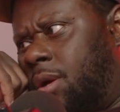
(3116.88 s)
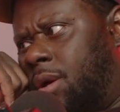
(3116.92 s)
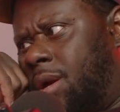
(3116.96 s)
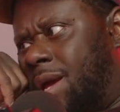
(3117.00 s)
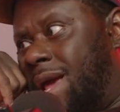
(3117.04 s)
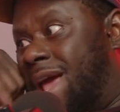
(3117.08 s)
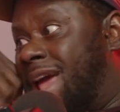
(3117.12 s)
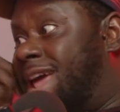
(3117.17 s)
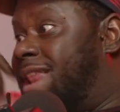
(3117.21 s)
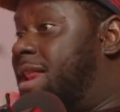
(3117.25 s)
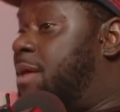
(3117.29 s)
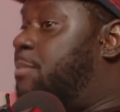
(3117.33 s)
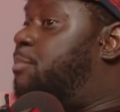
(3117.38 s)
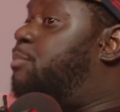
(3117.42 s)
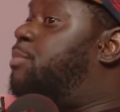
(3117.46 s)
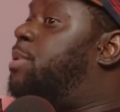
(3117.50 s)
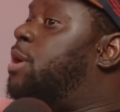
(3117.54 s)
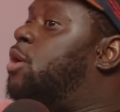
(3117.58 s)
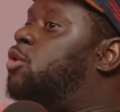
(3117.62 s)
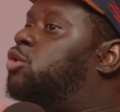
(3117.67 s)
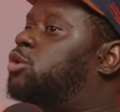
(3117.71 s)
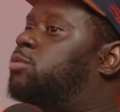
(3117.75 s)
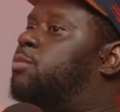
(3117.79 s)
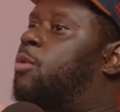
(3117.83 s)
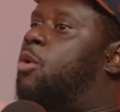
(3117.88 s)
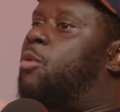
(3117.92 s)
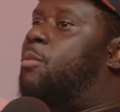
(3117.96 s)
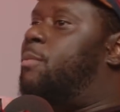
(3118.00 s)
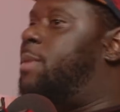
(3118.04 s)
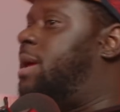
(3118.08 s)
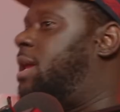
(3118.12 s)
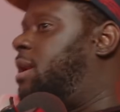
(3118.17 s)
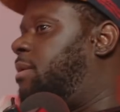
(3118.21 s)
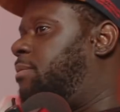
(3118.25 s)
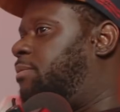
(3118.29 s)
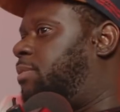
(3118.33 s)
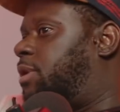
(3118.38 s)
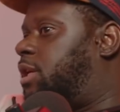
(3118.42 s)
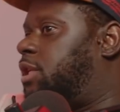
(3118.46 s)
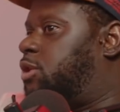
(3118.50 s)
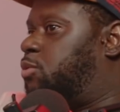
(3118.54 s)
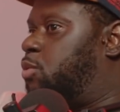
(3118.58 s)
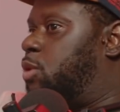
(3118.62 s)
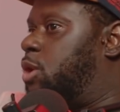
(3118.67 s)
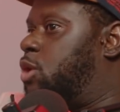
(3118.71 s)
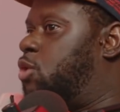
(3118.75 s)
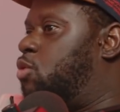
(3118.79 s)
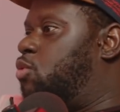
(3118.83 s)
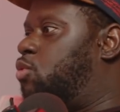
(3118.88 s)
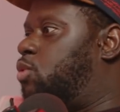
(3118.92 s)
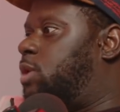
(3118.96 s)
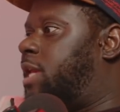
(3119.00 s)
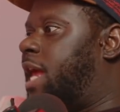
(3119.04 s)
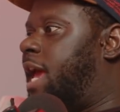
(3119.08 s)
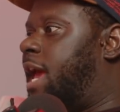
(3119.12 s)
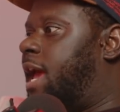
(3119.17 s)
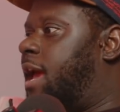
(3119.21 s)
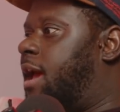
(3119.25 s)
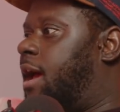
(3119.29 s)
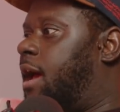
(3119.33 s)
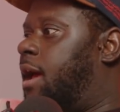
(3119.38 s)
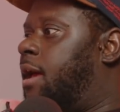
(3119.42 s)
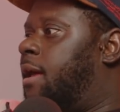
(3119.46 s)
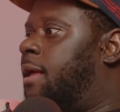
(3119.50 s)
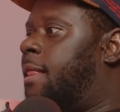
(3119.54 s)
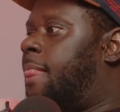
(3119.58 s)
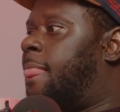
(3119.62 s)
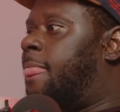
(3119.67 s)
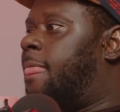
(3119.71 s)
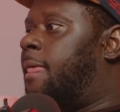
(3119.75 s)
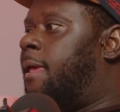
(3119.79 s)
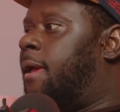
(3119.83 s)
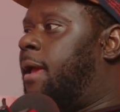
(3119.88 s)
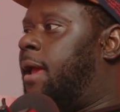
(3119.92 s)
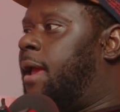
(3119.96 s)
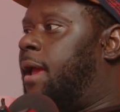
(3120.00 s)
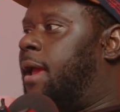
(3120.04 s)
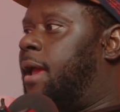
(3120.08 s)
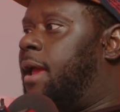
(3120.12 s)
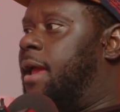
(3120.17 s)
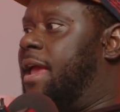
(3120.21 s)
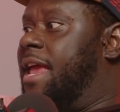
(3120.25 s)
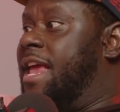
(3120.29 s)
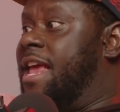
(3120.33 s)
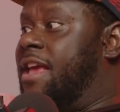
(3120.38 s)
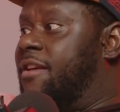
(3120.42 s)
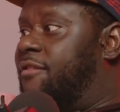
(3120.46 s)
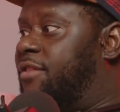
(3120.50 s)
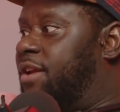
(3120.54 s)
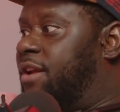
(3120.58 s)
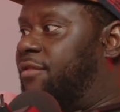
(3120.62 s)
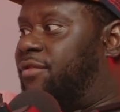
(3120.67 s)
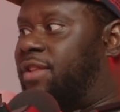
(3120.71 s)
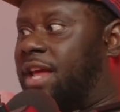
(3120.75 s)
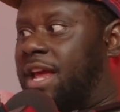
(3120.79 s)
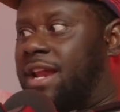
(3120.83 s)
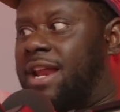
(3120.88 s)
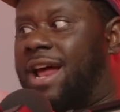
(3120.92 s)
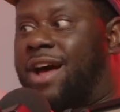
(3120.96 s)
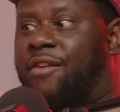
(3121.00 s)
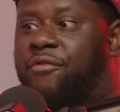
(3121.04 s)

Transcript: And it builds momentum because when you there, even if they're not